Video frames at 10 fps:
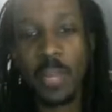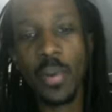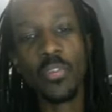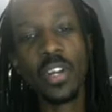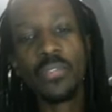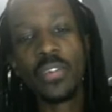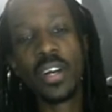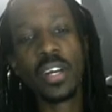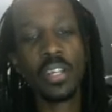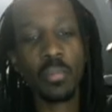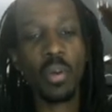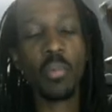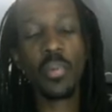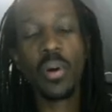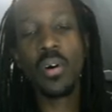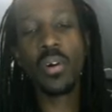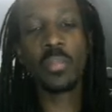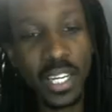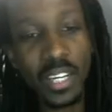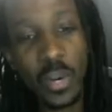my refund. I'm going to go ball.
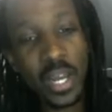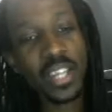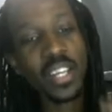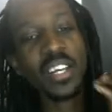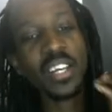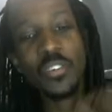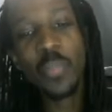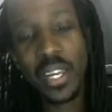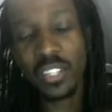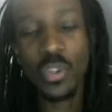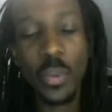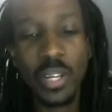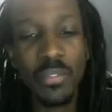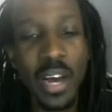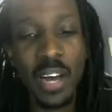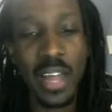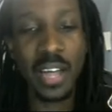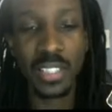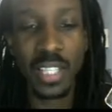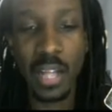Anyway, you make
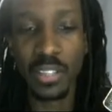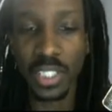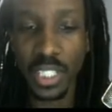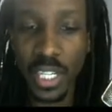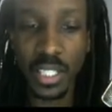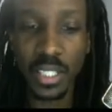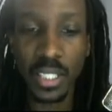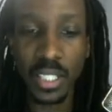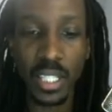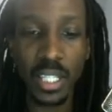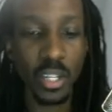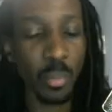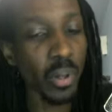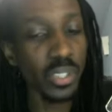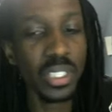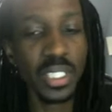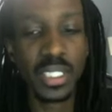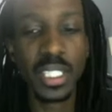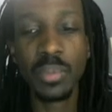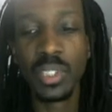$25,000 a year your personal
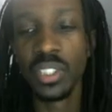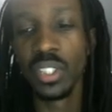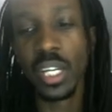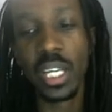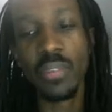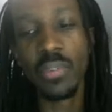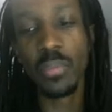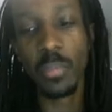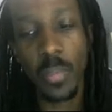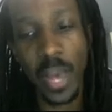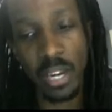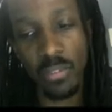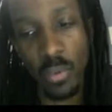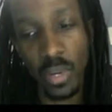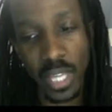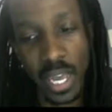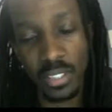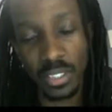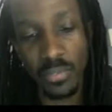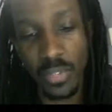exemption is going to give you back
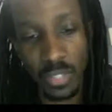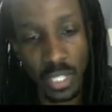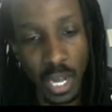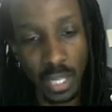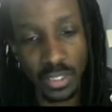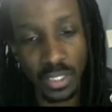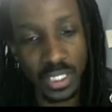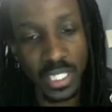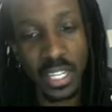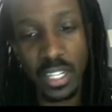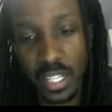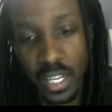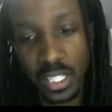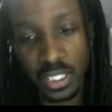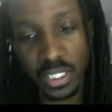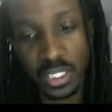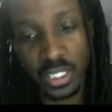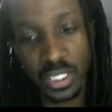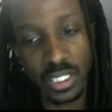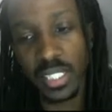$4,050. Your standard deduction is
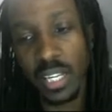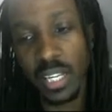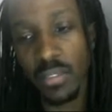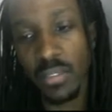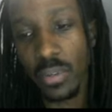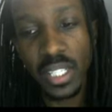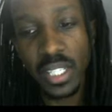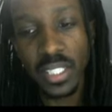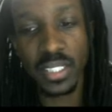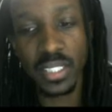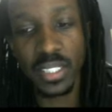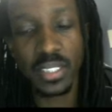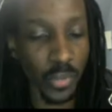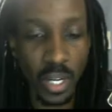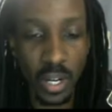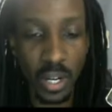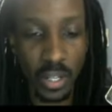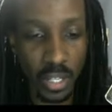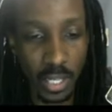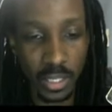going to save you
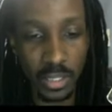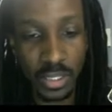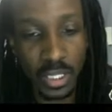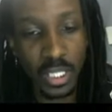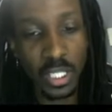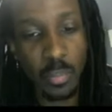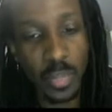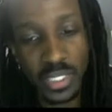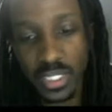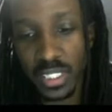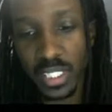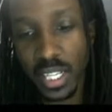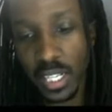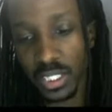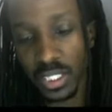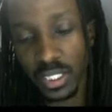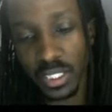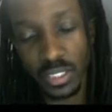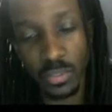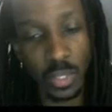$6,300. Business
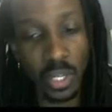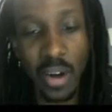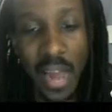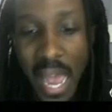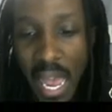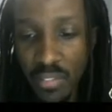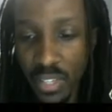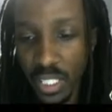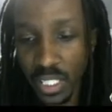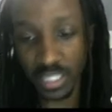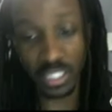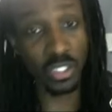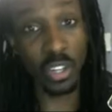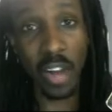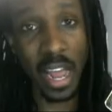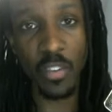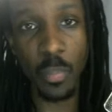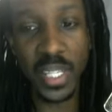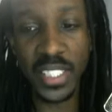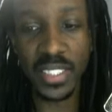deductions, well, you don't have any because you don't have a
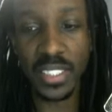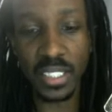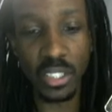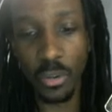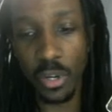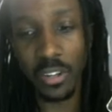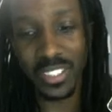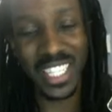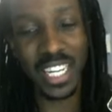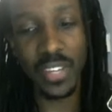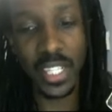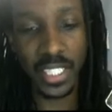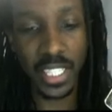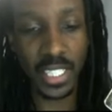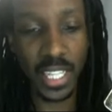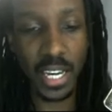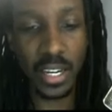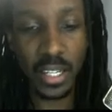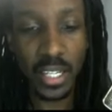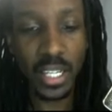business, so you don't save anything
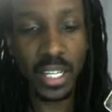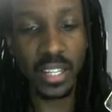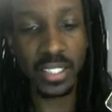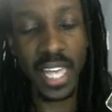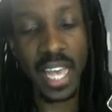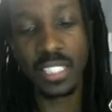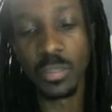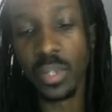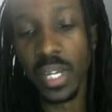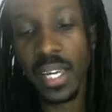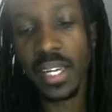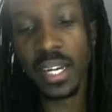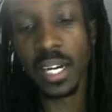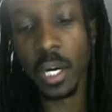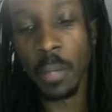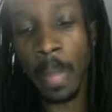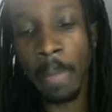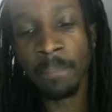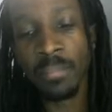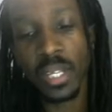there. Your taxable income
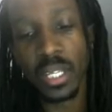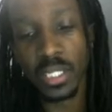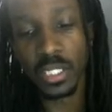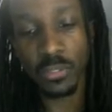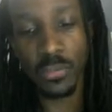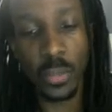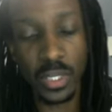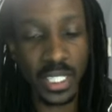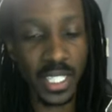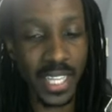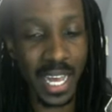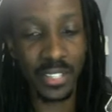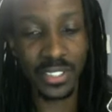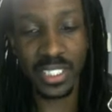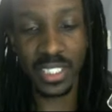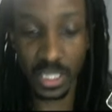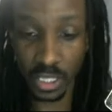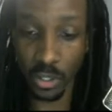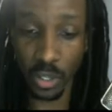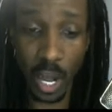is
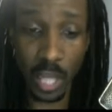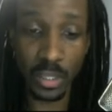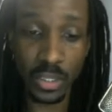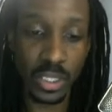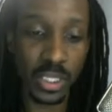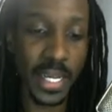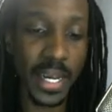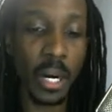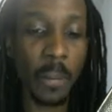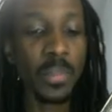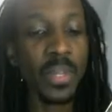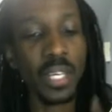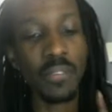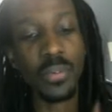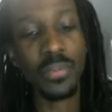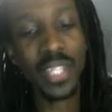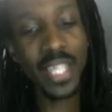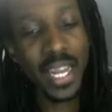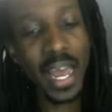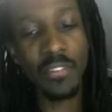$14,600. Now, if you
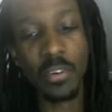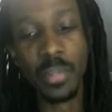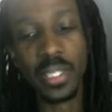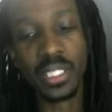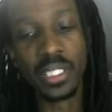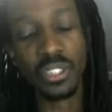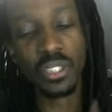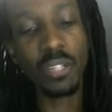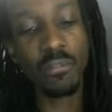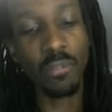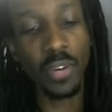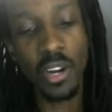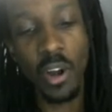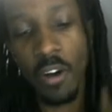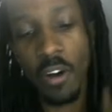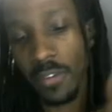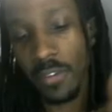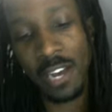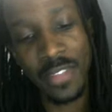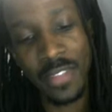did have a business, you could have written off
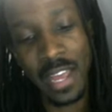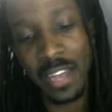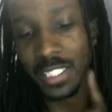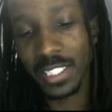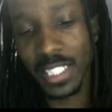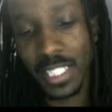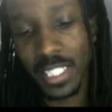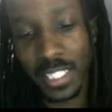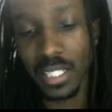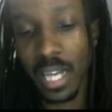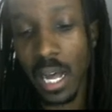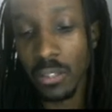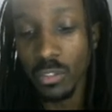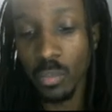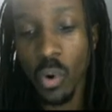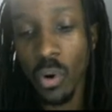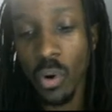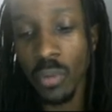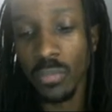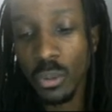$5,000 to $10,000 more and
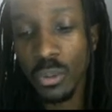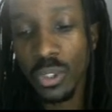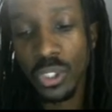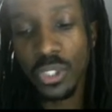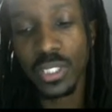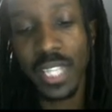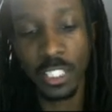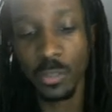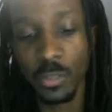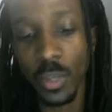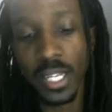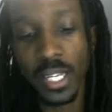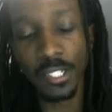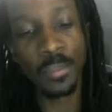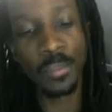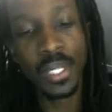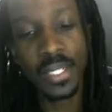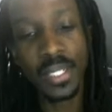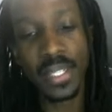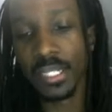reduced your taxable income
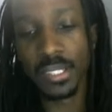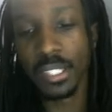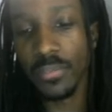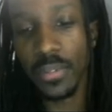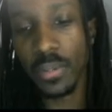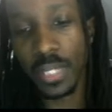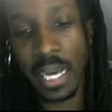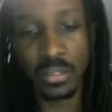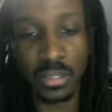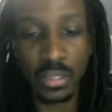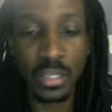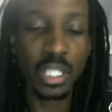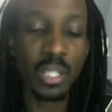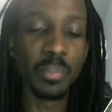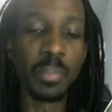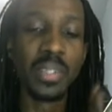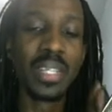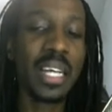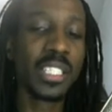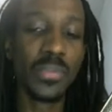down to a few thousand. But
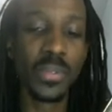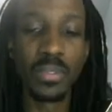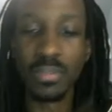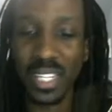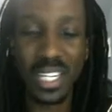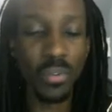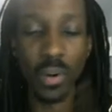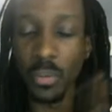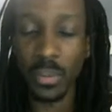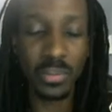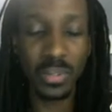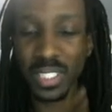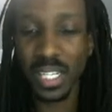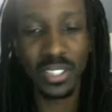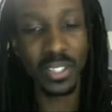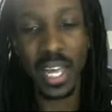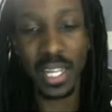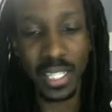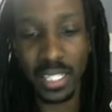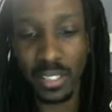that's for later on. We'll, we'll touch on that
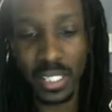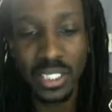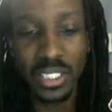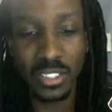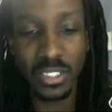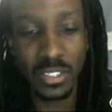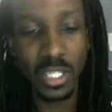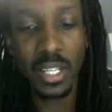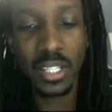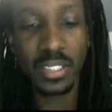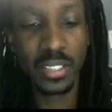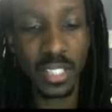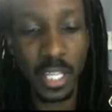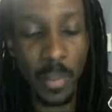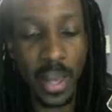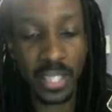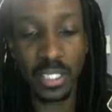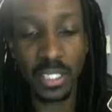later. Let's just get back to the